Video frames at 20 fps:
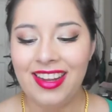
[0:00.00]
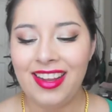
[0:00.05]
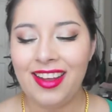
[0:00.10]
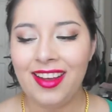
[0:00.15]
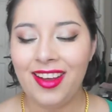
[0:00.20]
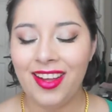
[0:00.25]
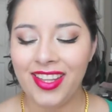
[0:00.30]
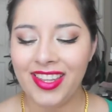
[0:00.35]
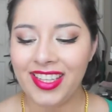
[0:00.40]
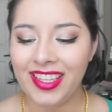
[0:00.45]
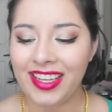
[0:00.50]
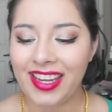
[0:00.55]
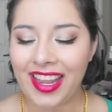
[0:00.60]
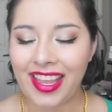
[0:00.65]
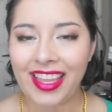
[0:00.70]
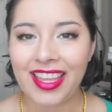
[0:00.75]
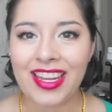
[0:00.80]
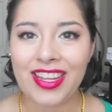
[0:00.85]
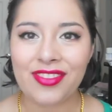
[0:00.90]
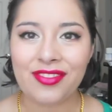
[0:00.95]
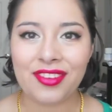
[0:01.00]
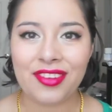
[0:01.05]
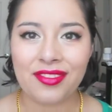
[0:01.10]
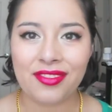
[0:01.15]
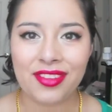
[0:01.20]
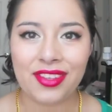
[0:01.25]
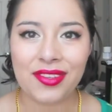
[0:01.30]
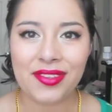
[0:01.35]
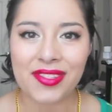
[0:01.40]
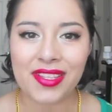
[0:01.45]
all the negative
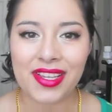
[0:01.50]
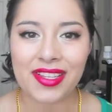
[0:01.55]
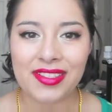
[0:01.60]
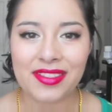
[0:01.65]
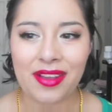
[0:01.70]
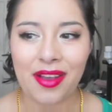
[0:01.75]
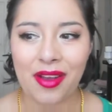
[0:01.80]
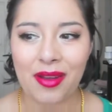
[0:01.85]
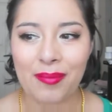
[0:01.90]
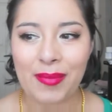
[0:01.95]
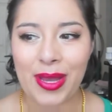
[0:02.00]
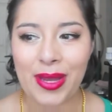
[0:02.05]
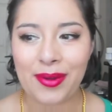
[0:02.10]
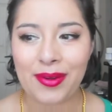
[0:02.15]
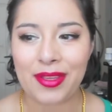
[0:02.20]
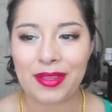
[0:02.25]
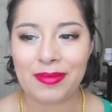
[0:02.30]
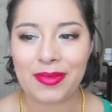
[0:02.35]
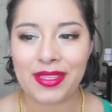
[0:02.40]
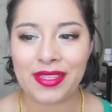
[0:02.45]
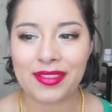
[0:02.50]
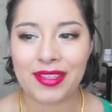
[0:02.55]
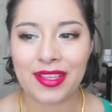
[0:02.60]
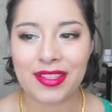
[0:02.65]
reviews I saw about it, because I